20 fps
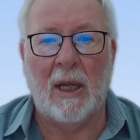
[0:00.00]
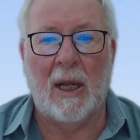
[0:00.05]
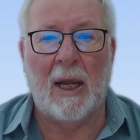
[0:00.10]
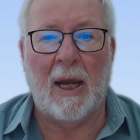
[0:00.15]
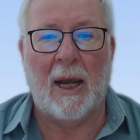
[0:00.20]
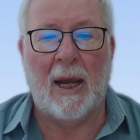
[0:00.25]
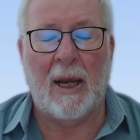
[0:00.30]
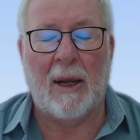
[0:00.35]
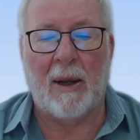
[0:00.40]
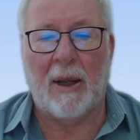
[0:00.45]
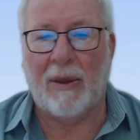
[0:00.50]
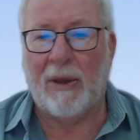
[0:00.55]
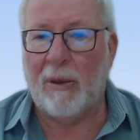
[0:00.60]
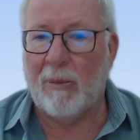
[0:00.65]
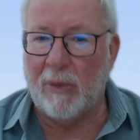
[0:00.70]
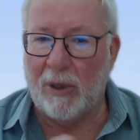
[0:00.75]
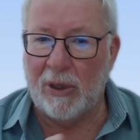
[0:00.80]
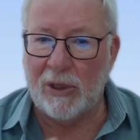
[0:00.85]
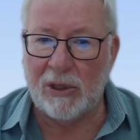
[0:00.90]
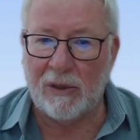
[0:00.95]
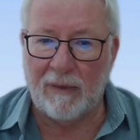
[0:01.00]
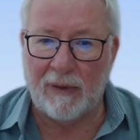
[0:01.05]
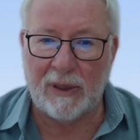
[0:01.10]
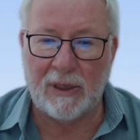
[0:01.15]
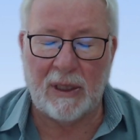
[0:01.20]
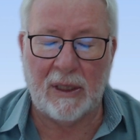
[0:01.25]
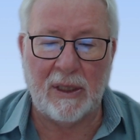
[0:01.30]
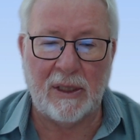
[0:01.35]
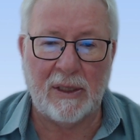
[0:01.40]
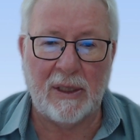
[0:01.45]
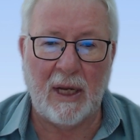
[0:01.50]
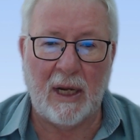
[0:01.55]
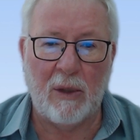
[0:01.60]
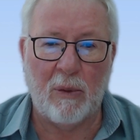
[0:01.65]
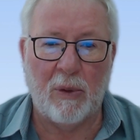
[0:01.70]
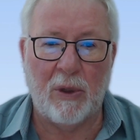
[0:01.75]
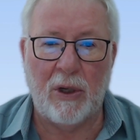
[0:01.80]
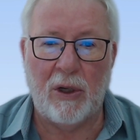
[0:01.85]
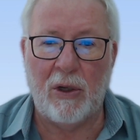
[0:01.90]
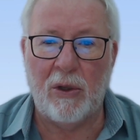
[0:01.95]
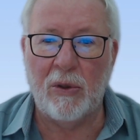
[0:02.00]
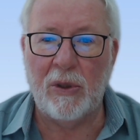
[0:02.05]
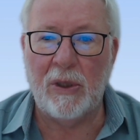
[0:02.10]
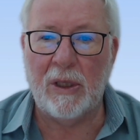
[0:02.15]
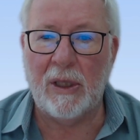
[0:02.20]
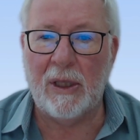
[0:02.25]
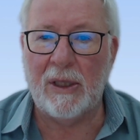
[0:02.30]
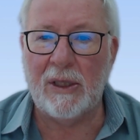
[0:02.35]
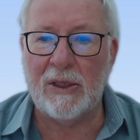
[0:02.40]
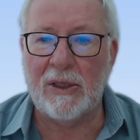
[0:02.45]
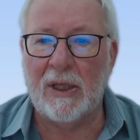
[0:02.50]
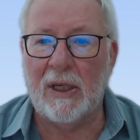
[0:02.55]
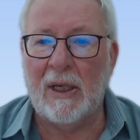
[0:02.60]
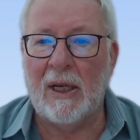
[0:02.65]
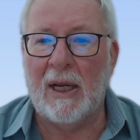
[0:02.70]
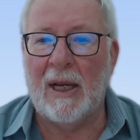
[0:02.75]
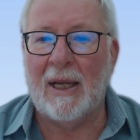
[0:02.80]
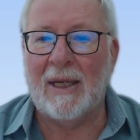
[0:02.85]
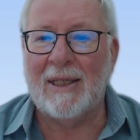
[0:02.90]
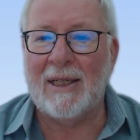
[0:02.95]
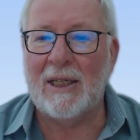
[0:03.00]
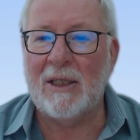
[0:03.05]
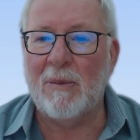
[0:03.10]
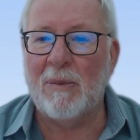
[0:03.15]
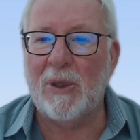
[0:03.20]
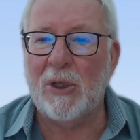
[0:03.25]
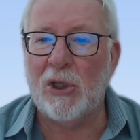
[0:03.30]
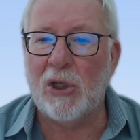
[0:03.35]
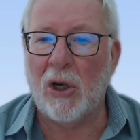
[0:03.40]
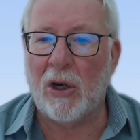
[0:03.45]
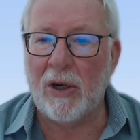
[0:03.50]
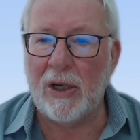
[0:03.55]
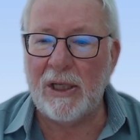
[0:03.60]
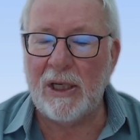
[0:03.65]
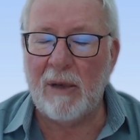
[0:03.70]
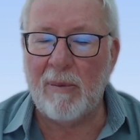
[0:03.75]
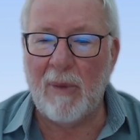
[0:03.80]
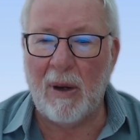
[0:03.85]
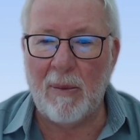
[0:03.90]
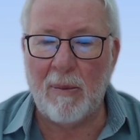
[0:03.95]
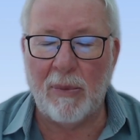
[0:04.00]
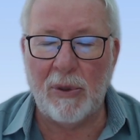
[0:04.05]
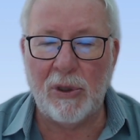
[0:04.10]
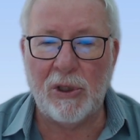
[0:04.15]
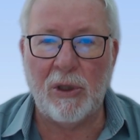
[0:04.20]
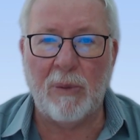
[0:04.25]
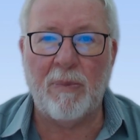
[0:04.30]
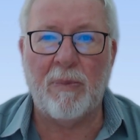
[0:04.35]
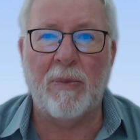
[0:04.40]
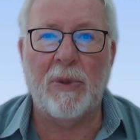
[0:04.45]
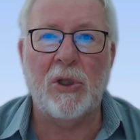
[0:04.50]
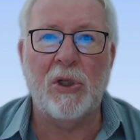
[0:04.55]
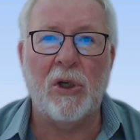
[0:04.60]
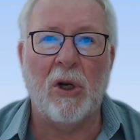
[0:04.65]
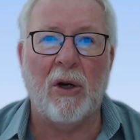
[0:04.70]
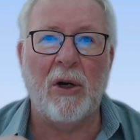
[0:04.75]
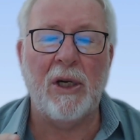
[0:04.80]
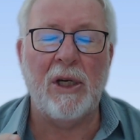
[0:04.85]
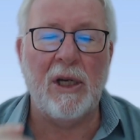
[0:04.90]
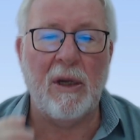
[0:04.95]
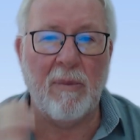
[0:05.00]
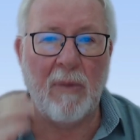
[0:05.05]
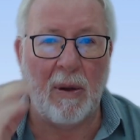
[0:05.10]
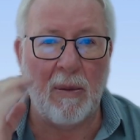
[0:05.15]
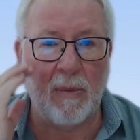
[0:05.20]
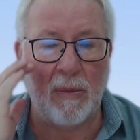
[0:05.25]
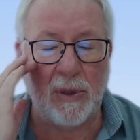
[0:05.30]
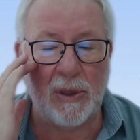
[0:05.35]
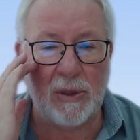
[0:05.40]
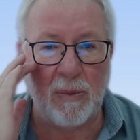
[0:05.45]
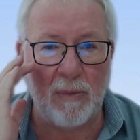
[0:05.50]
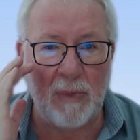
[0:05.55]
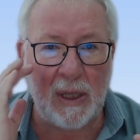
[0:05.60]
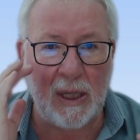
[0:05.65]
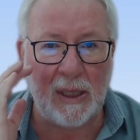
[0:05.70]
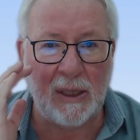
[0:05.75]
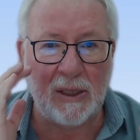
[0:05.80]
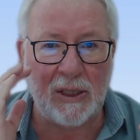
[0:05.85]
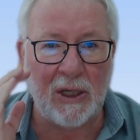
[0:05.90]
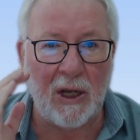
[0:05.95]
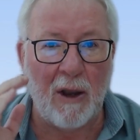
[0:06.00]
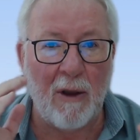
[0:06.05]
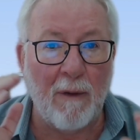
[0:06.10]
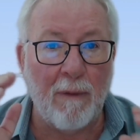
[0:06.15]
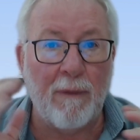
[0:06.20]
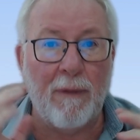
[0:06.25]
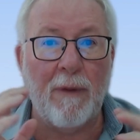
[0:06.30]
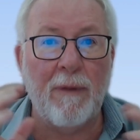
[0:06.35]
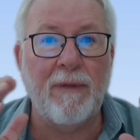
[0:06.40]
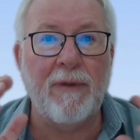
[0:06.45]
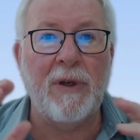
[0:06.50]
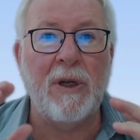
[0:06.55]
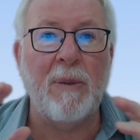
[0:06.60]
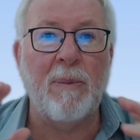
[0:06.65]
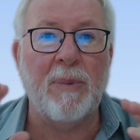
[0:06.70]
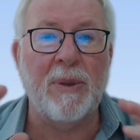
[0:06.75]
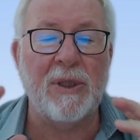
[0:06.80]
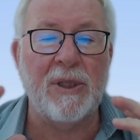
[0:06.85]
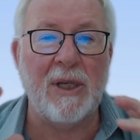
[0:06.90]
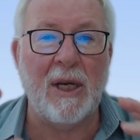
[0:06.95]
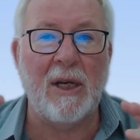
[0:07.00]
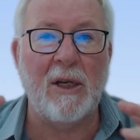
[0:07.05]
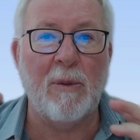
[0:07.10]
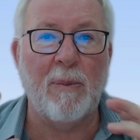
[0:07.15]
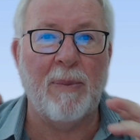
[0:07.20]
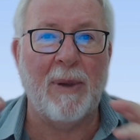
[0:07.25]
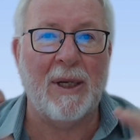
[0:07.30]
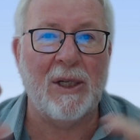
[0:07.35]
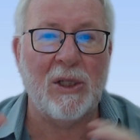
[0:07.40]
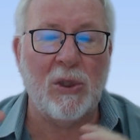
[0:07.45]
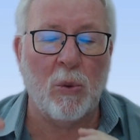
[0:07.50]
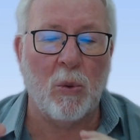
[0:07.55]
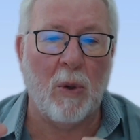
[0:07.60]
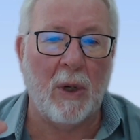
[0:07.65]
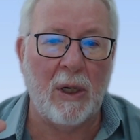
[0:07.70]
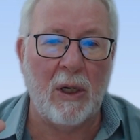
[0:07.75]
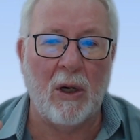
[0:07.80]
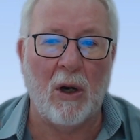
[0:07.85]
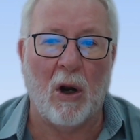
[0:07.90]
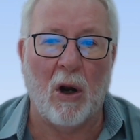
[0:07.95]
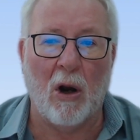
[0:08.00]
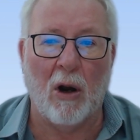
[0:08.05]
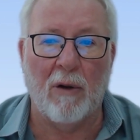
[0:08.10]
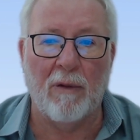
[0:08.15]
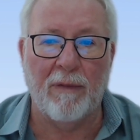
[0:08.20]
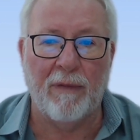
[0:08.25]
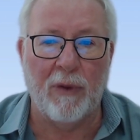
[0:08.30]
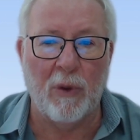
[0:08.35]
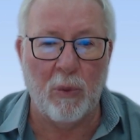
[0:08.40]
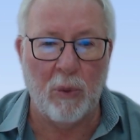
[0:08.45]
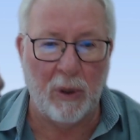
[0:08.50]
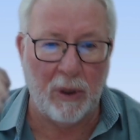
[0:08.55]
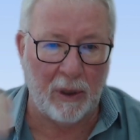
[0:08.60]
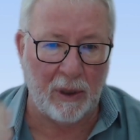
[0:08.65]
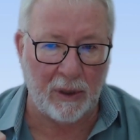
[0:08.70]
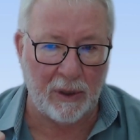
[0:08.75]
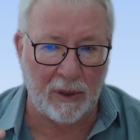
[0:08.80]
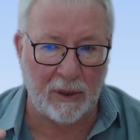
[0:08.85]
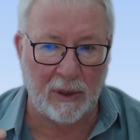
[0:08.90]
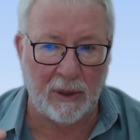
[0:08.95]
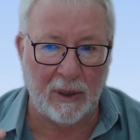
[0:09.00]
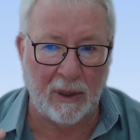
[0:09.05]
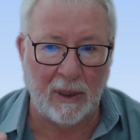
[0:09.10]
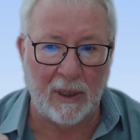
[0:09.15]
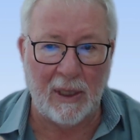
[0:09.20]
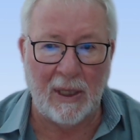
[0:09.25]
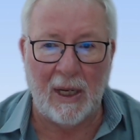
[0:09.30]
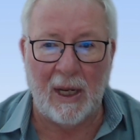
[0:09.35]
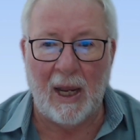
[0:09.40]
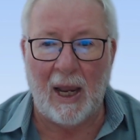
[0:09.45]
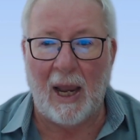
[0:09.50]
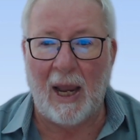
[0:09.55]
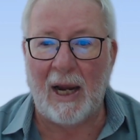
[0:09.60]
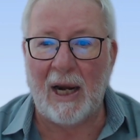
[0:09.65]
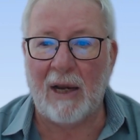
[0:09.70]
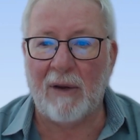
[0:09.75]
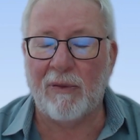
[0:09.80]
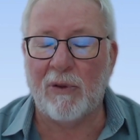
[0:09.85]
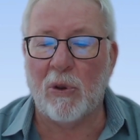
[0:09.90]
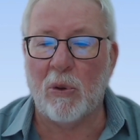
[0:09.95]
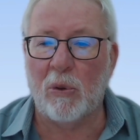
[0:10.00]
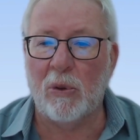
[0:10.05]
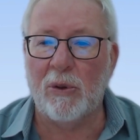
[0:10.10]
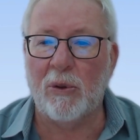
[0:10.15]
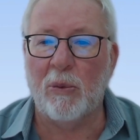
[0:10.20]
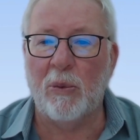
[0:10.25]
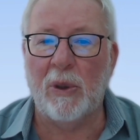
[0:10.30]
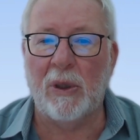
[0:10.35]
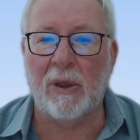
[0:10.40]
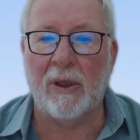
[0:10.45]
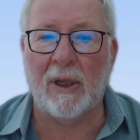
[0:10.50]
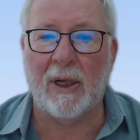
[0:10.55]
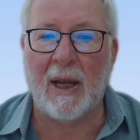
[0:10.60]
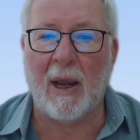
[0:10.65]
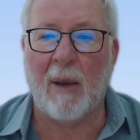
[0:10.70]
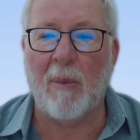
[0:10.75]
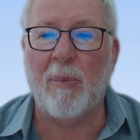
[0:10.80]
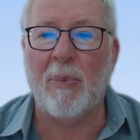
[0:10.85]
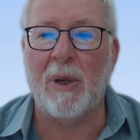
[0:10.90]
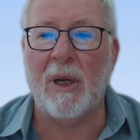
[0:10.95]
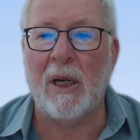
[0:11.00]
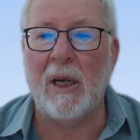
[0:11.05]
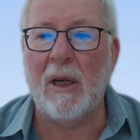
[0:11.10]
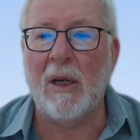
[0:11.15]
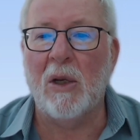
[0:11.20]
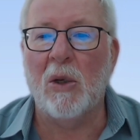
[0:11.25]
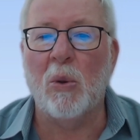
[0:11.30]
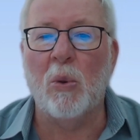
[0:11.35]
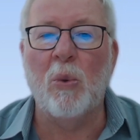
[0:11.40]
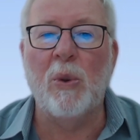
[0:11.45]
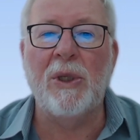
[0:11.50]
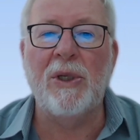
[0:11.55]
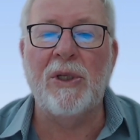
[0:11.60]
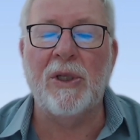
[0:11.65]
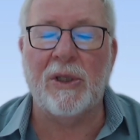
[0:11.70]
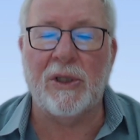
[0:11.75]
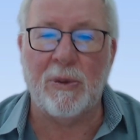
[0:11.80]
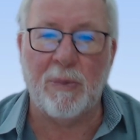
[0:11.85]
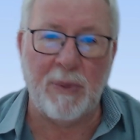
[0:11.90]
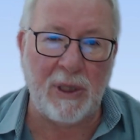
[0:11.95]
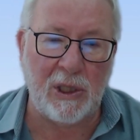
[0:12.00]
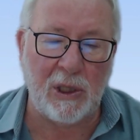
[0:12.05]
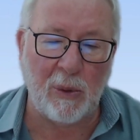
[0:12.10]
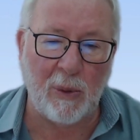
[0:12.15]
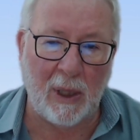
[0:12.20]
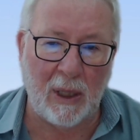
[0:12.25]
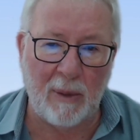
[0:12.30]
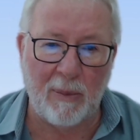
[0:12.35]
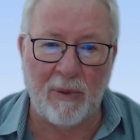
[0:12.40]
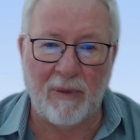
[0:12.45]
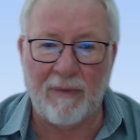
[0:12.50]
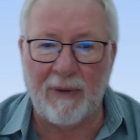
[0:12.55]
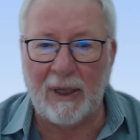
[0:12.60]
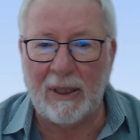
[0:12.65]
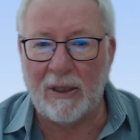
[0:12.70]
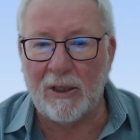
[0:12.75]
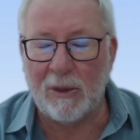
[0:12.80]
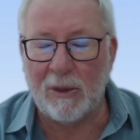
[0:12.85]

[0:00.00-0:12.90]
I think most of us understand what a union is. It says majority membership. Majority members means 50% plus one of the workers. And I've called the company Widgets Pty Limited. The fact is